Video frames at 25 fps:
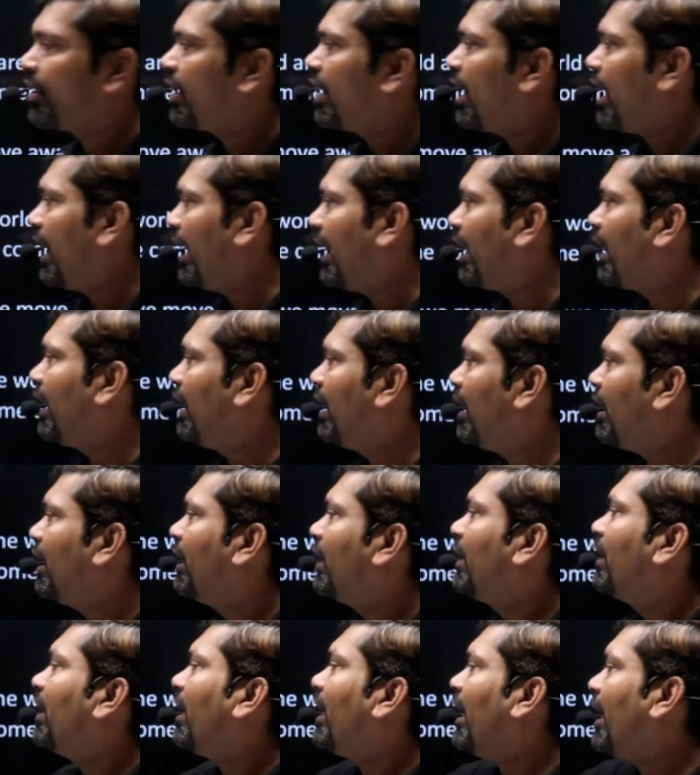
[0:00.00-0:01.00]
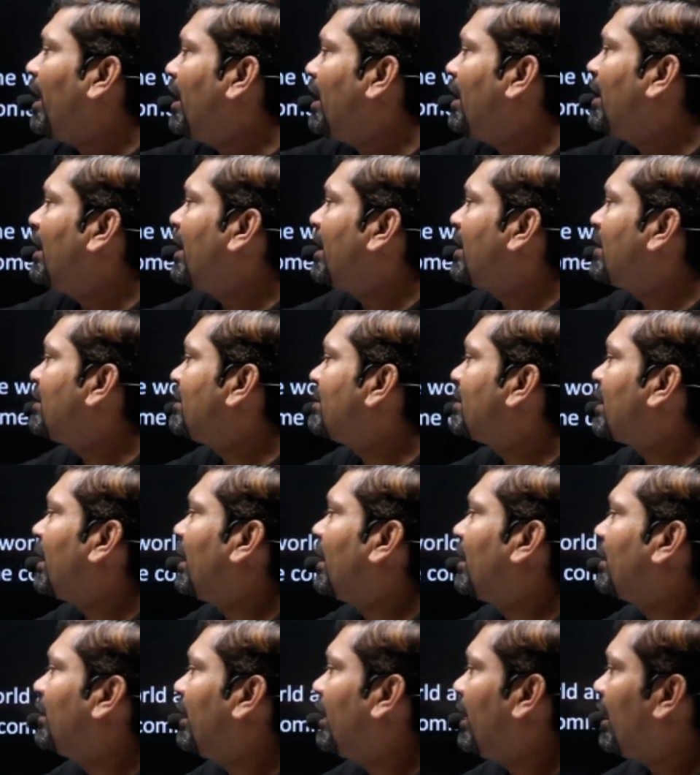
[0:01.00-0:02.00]
and
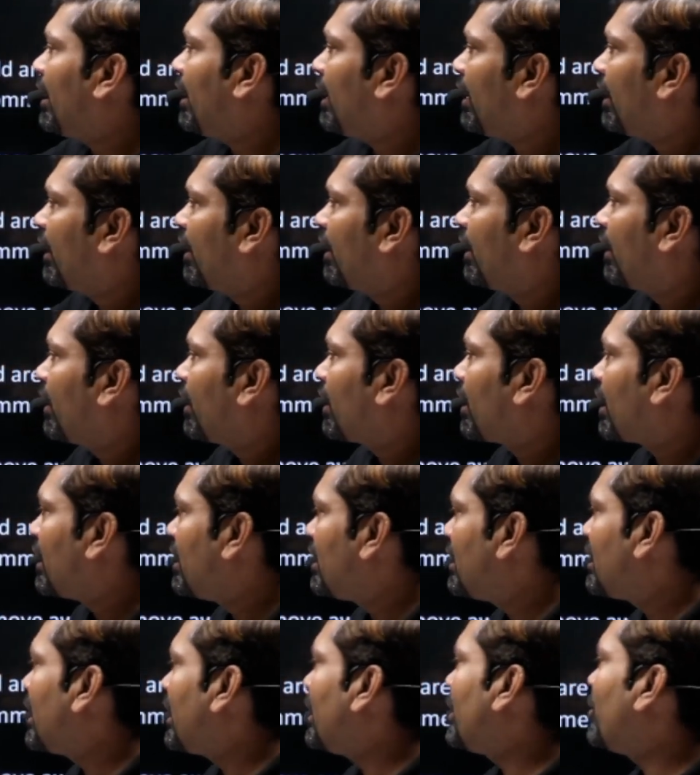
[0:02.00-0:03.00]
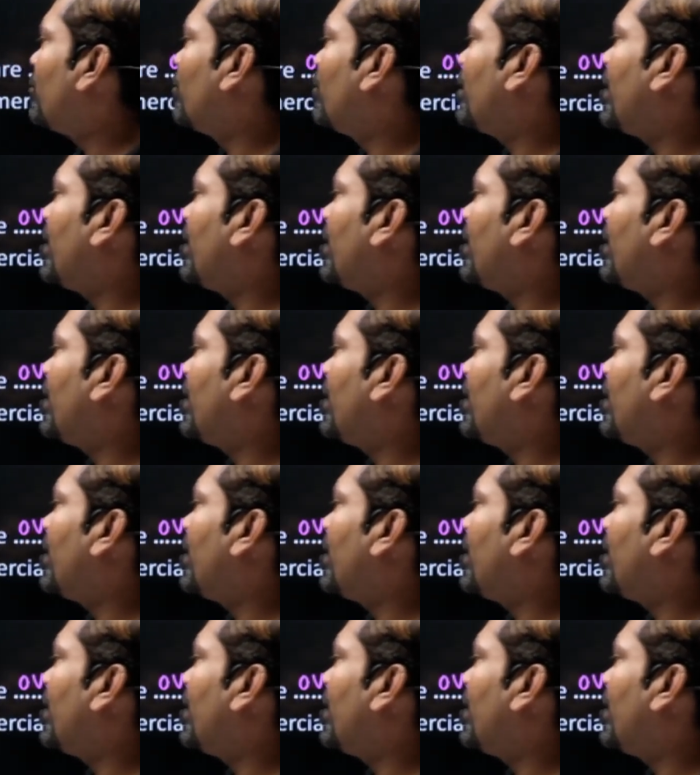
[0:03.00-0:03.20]
endangering the continued